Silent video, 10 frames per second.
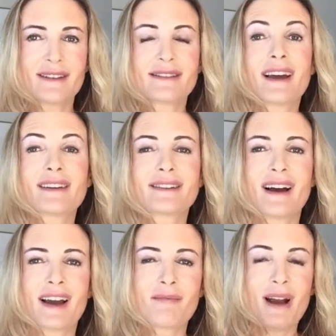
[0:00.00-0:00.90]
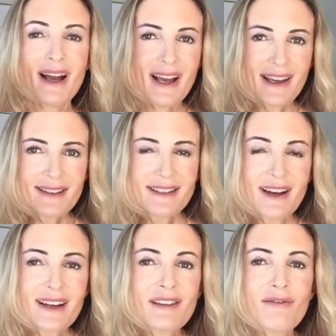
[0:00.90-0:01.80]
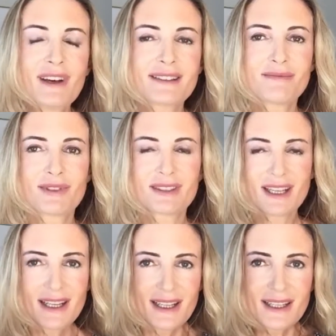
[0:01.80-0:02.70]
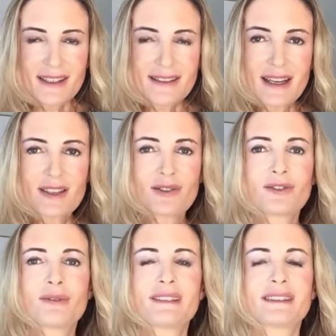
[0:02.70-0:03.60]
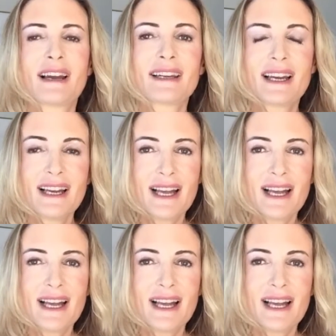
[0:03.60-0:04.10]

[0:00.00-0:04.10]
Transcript: their time and their investment in that countryside.